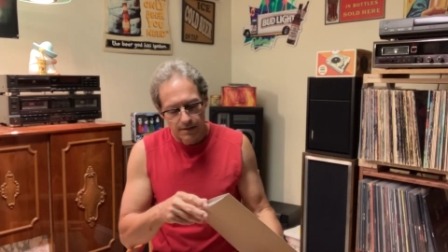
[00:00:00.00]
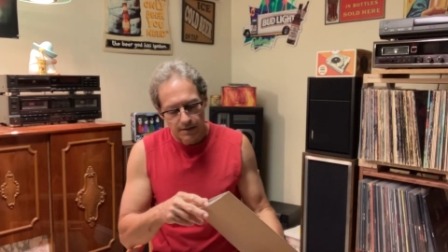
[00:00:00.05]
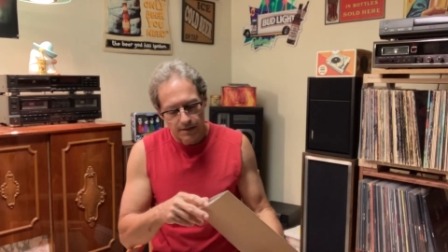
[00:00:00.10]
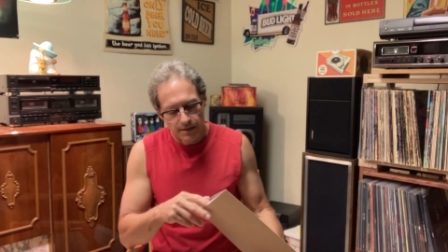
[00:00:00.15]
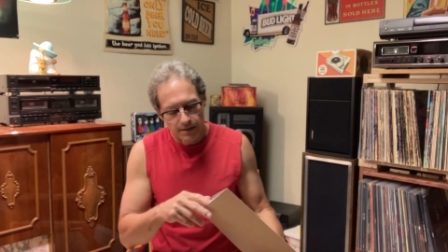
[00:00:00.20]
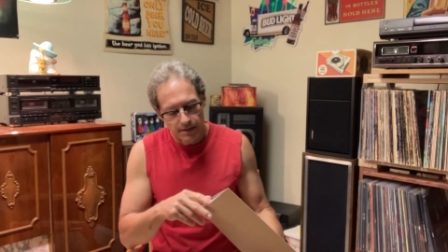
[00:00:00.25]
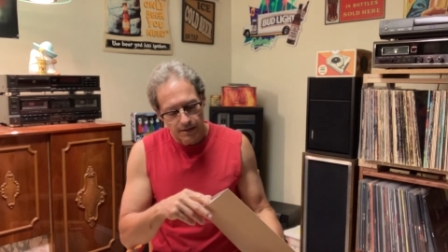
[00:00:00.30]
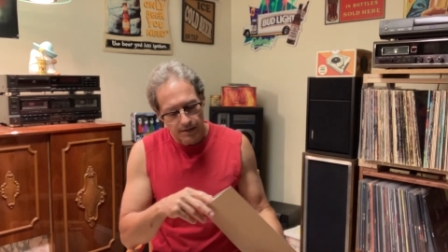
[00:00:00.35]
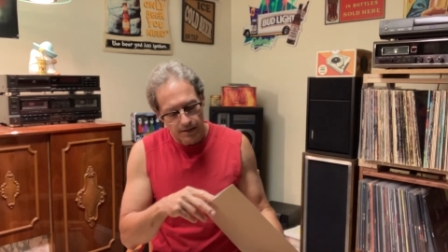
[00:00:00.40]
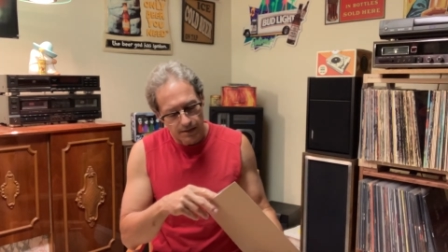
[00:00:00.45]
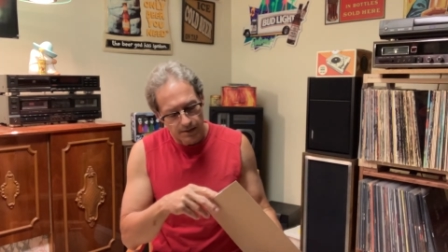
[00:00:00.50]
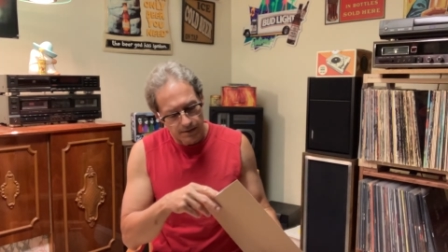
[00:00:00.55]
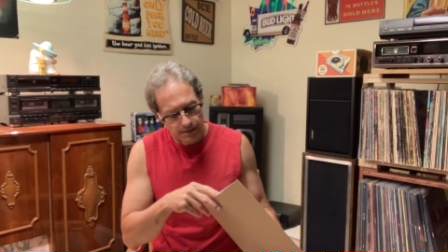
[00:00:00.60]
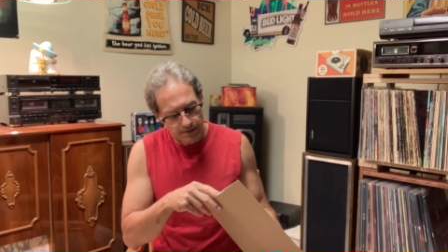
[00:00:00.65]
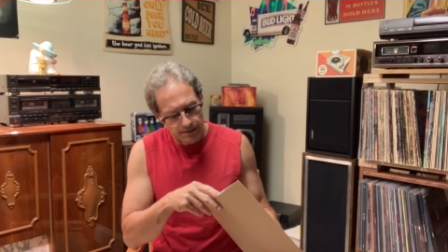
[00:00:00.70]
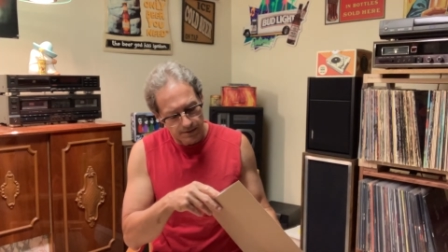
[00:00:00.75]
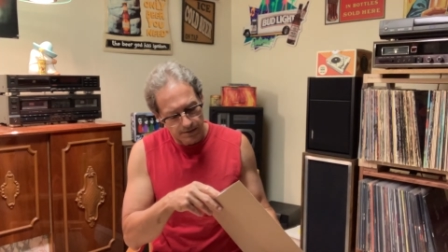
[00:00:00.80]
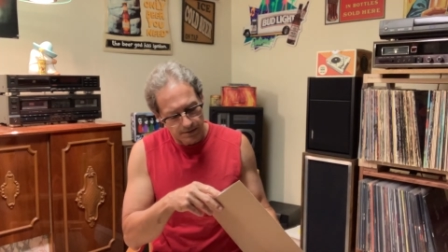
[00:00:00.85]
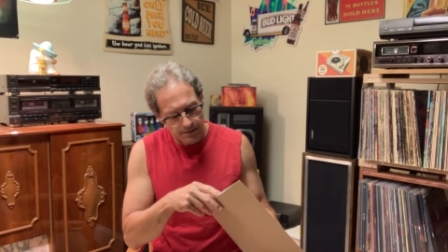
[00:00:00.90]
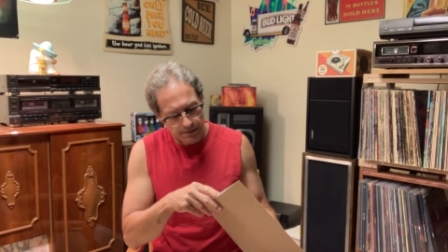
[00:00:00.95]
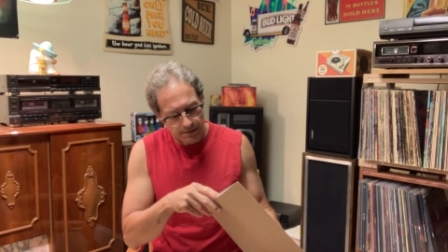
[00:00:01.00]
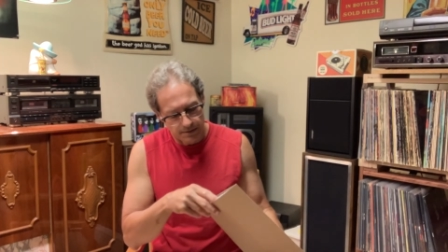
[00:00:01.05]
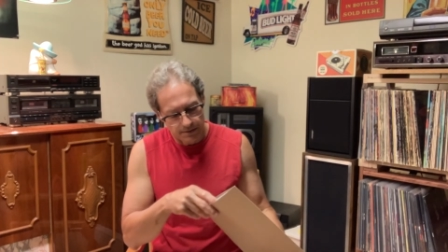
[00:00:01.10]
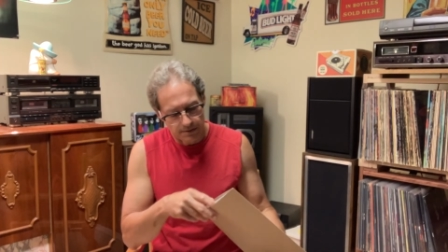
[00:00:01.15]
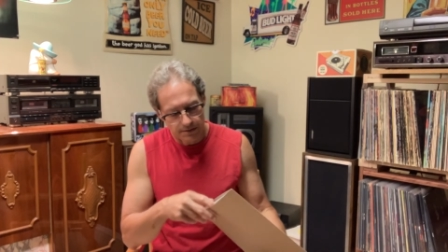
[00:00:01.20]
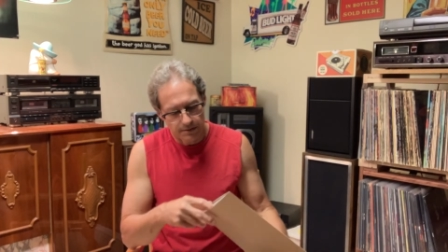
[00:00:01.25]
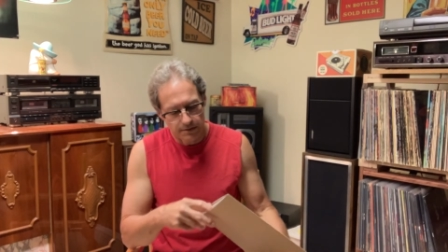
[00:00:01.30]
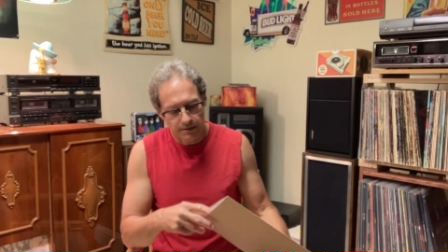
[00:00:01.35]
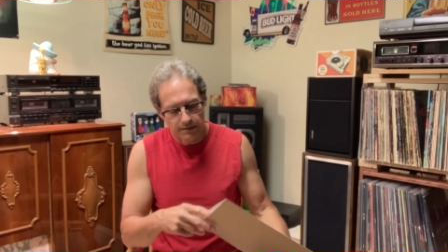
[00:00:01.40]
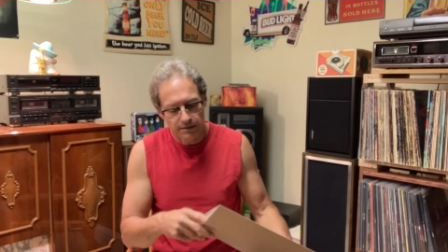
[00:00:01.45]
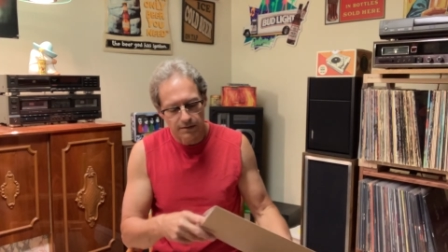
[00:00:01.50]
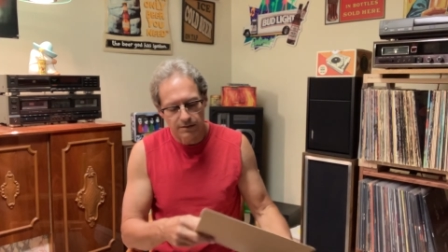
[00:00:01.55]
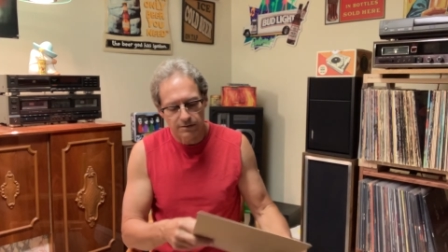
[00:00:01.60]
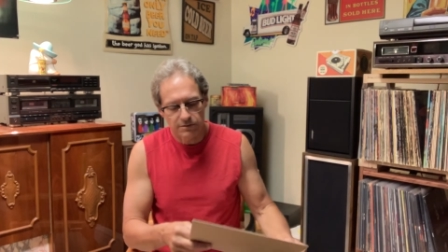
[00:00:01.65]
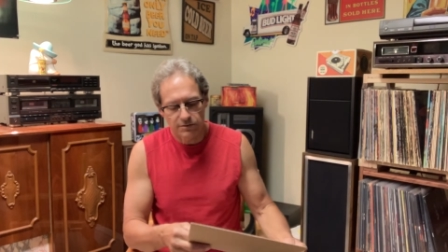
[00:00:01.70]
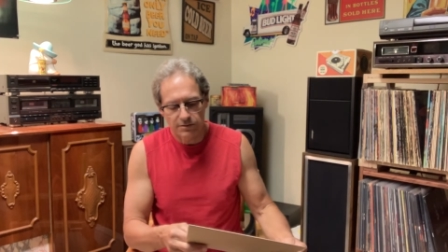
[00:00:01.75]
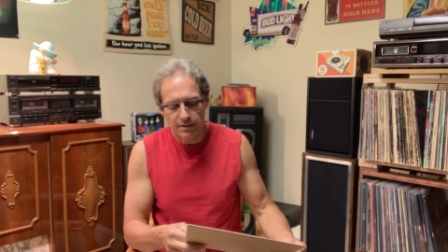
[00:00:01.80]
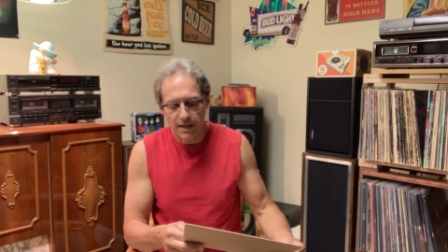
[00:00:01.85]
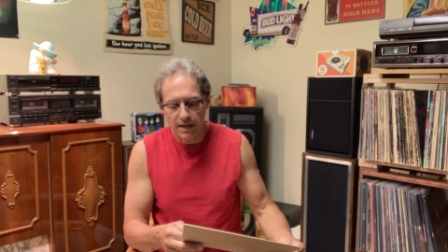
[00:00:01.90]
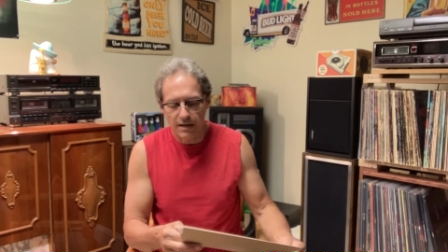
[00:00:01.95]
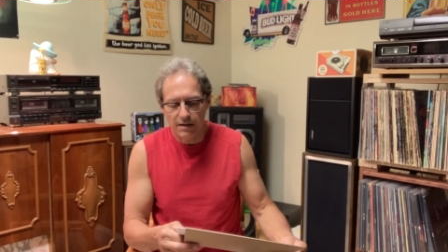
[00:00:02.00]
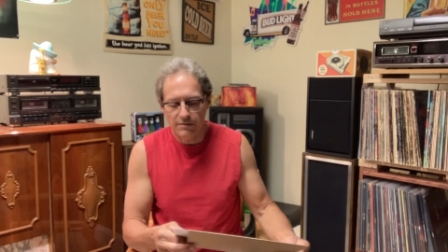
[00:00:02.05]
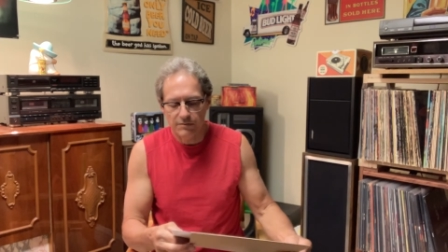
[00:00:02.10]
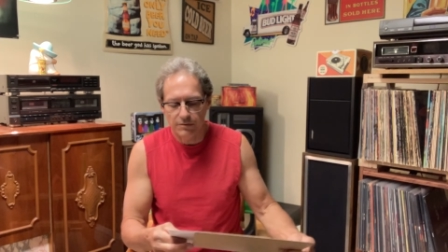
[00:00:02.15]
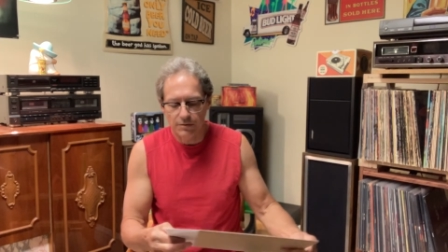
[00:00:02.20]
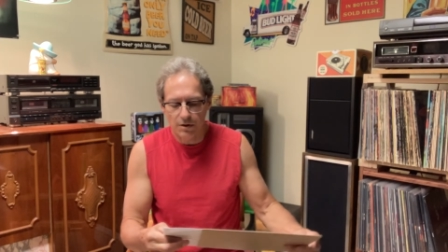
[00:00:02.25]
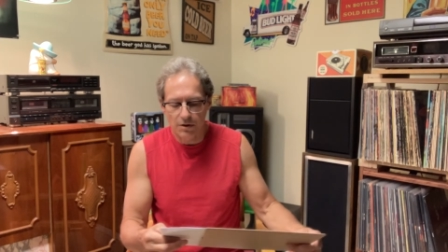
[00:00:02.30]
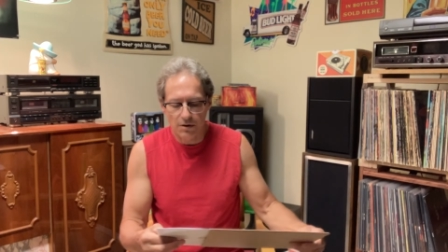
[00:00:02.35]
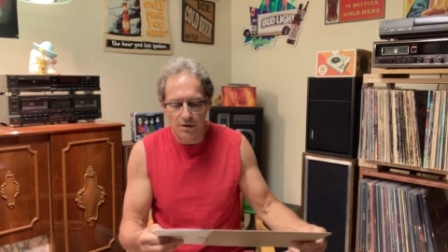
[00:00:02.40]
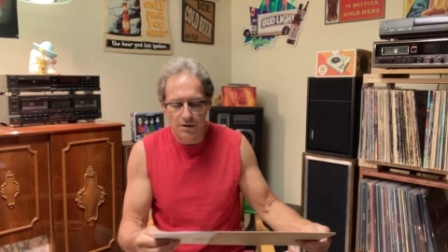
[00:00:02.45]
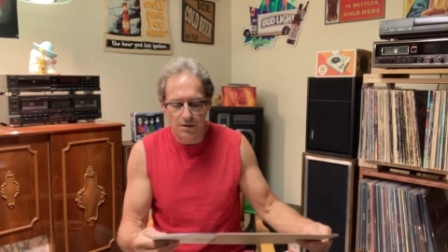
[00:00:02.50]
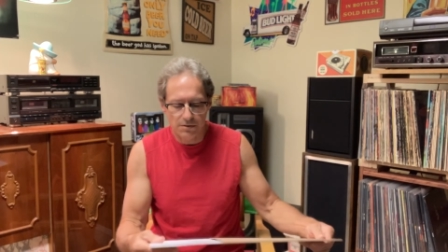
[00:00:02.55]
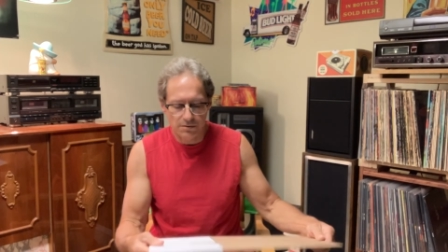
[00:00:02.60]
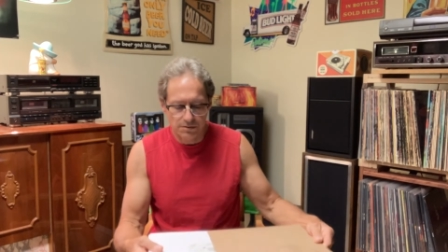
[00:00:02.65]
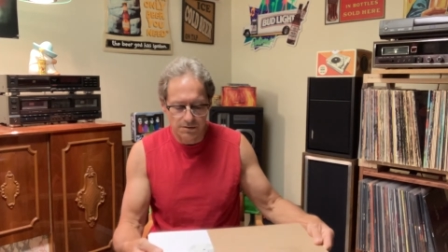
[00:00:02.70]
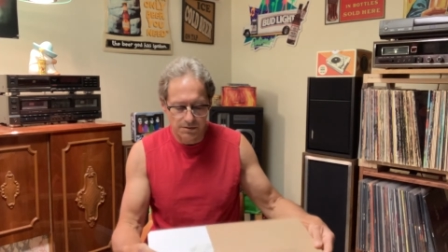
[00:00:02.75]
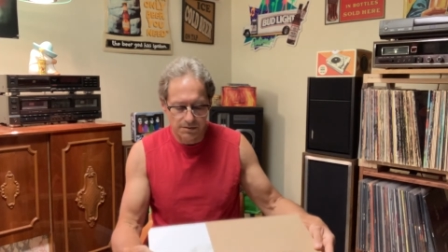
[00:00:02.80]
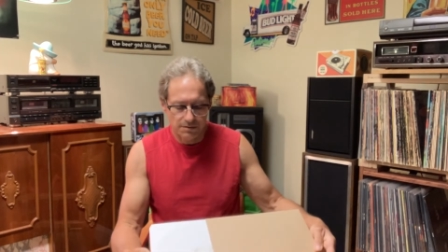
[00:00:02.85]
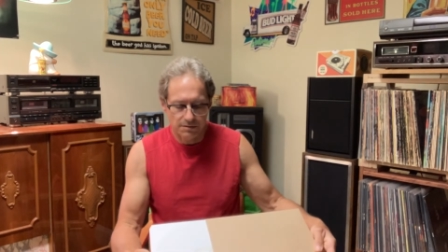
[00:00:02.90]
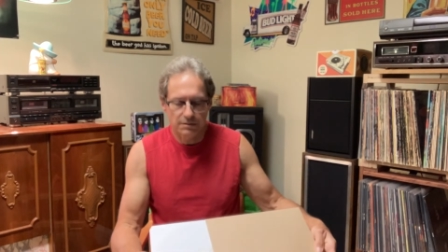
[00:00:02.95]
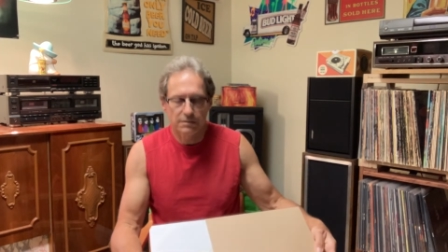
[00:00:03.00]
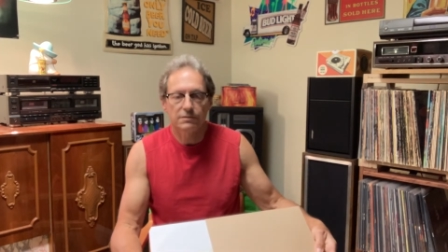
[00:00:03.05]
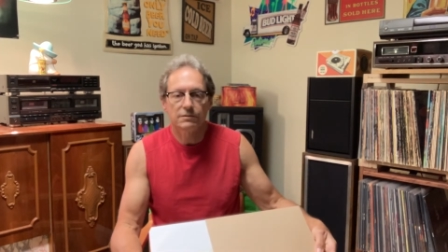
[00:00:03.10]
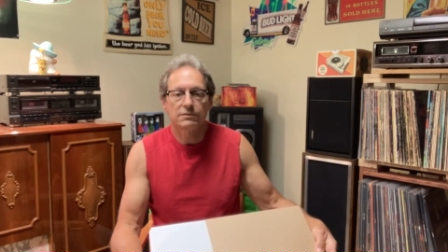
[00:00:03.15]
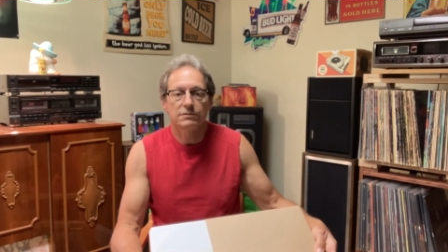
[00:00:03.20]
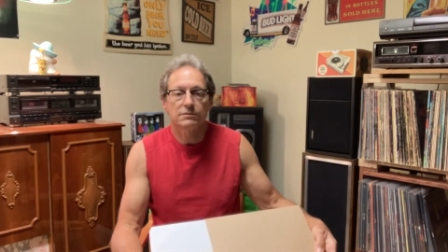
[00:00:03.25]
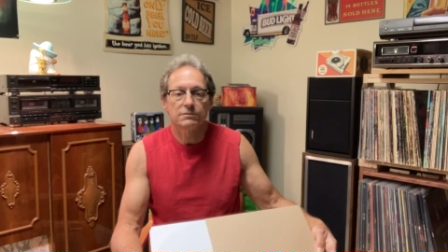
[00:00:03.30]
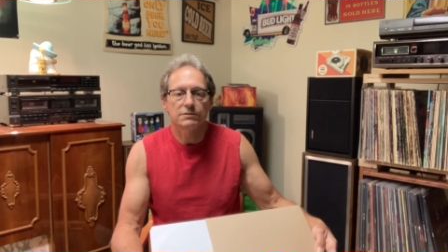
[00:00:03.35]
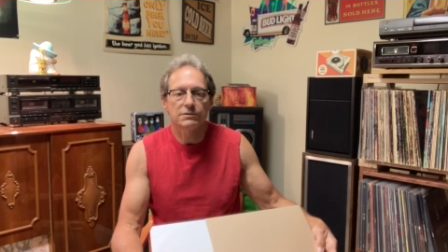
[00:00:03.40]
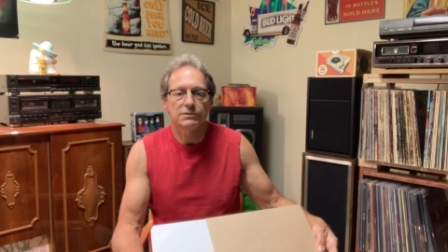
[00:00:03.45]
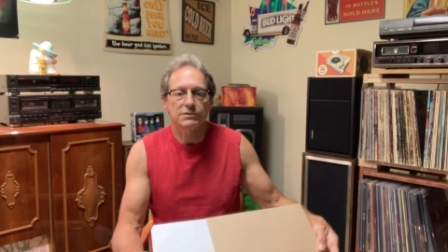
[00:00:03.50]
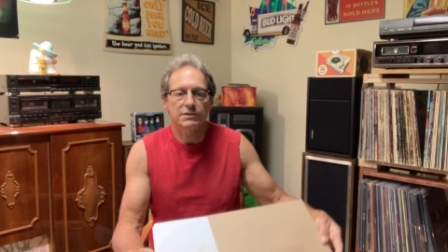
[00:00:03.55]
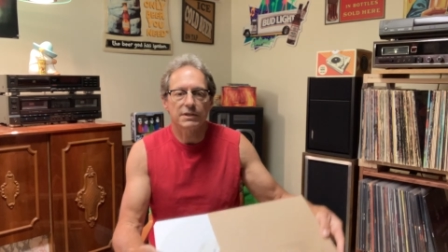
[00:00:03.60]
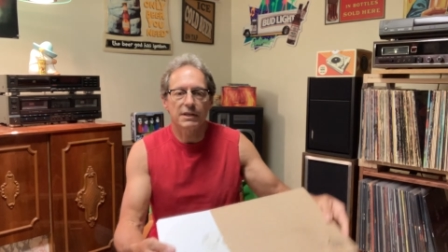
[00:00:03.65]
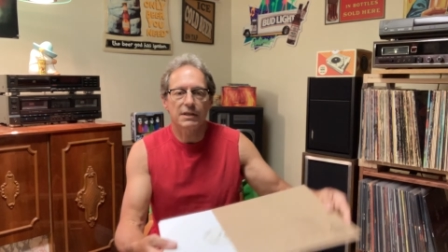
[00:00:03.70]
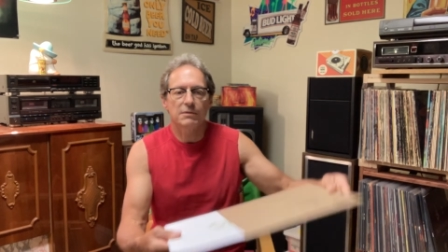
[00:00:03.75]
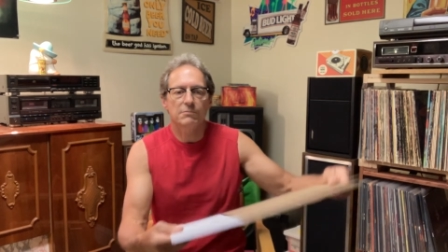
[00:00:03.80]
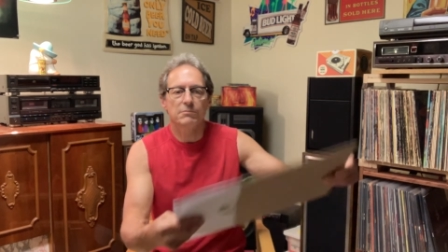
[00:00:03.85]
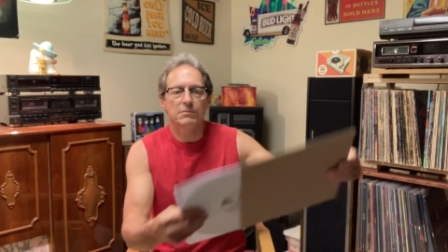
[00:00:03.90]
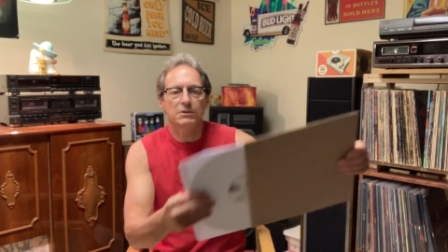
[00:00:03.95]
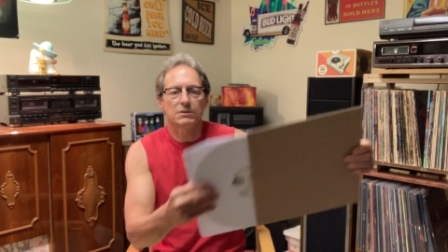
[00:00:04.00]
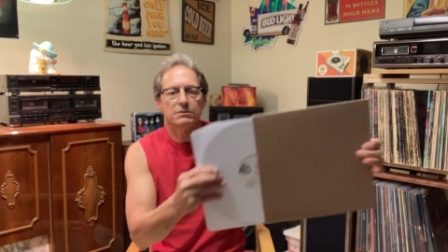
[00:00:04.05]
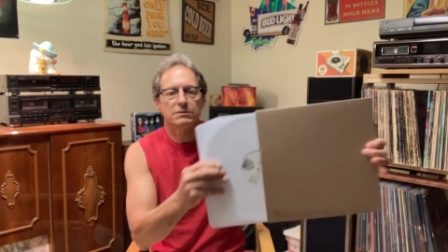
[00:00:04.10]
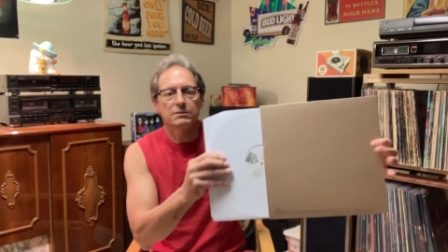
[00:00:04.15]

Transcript: And it does have all the same